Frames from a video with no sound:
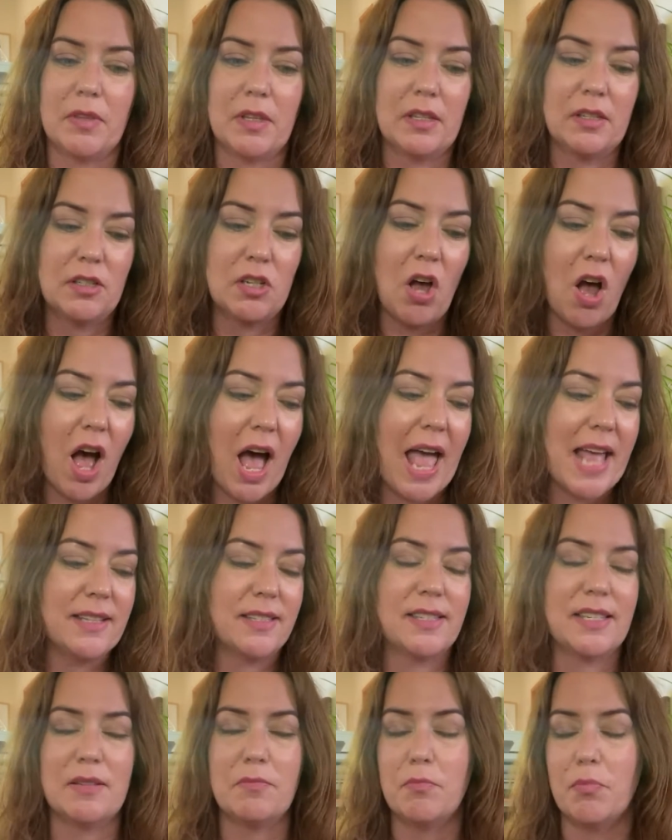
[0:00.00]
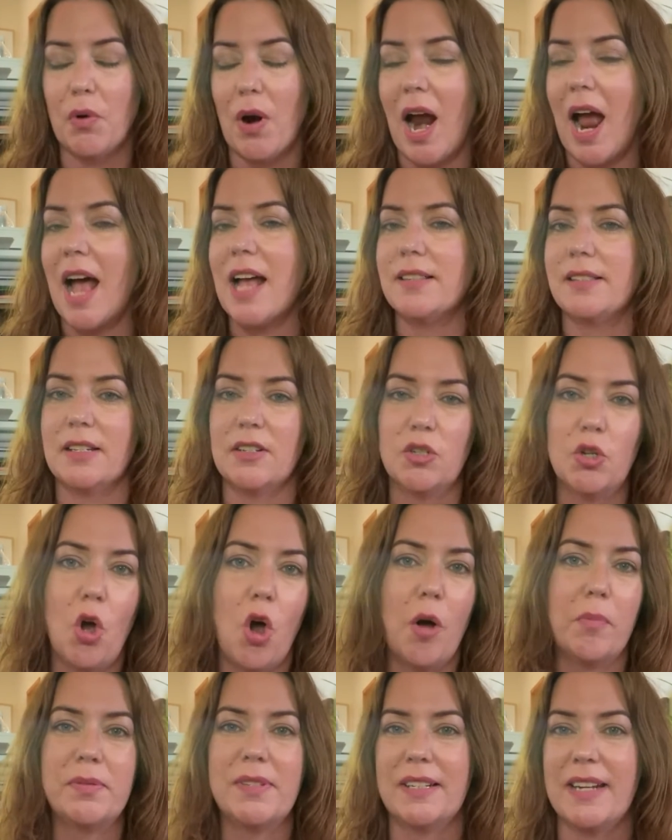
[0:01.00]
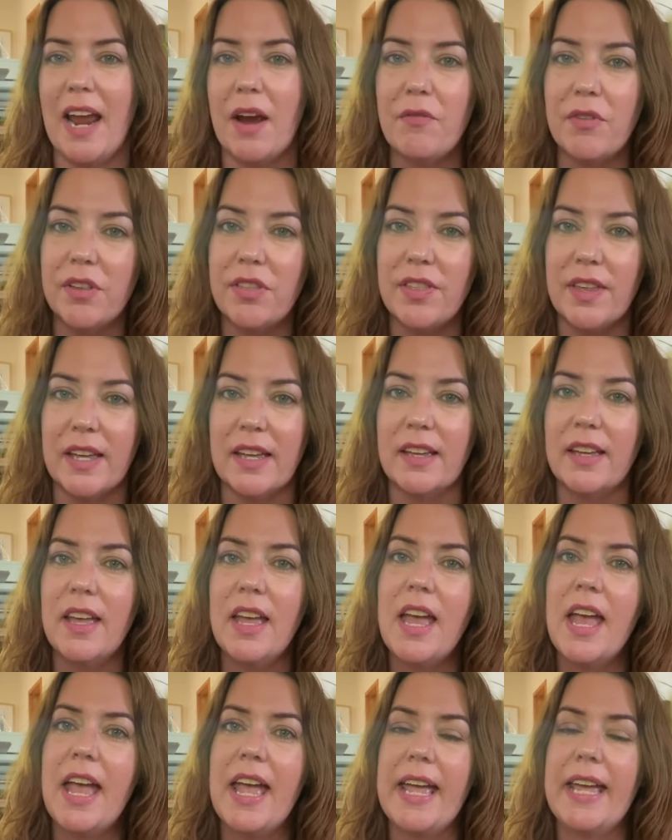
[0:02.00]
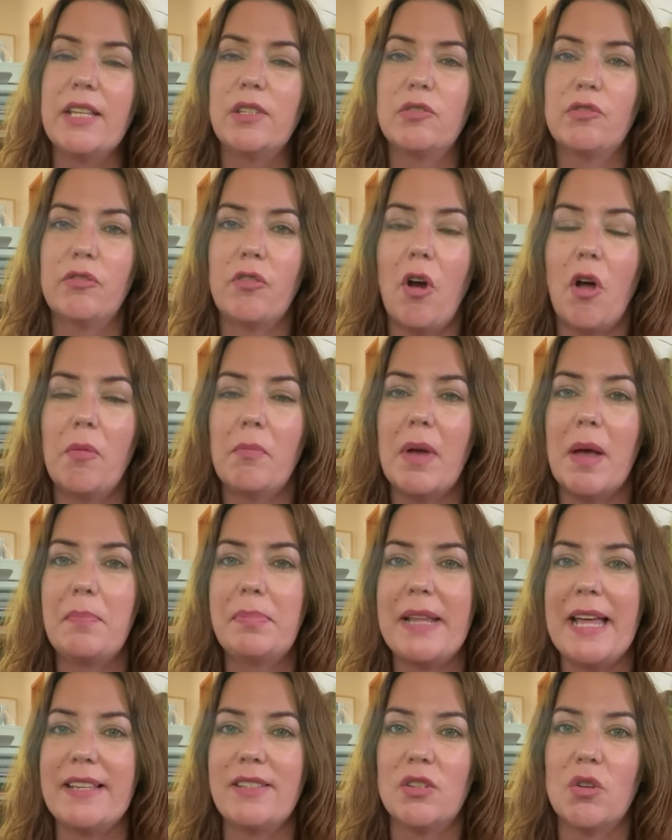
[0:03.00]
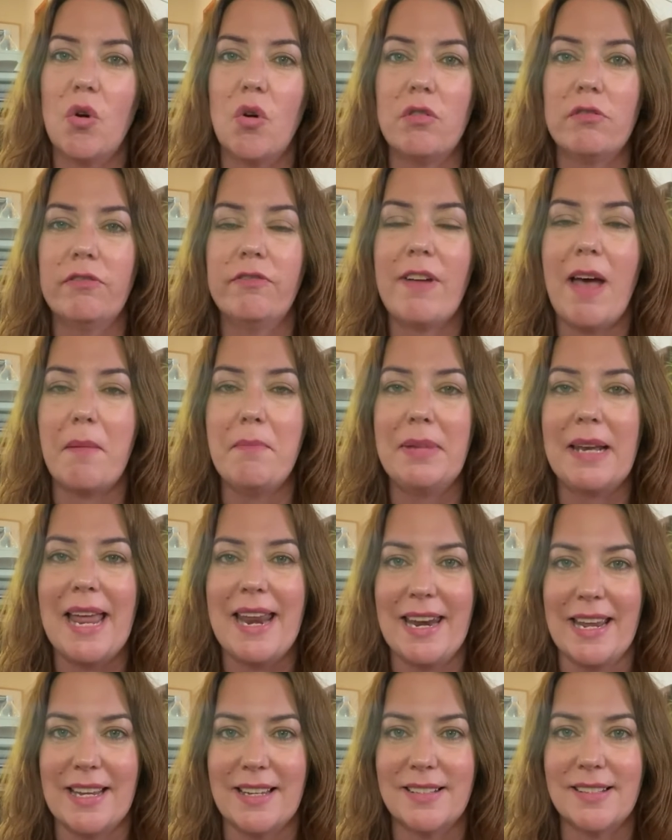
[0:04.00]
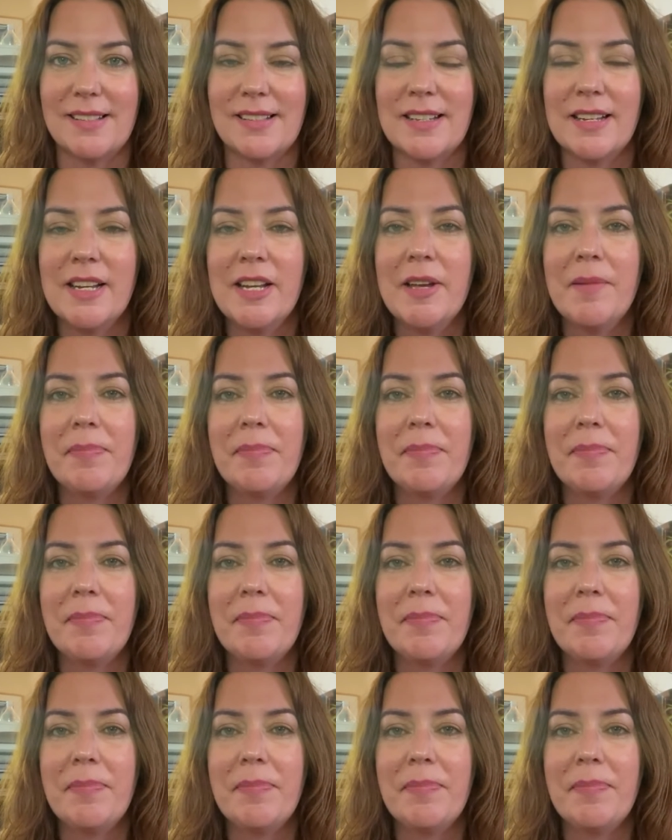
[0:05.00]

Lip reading: tights and bras and tops and everything is from a place called Fabletics.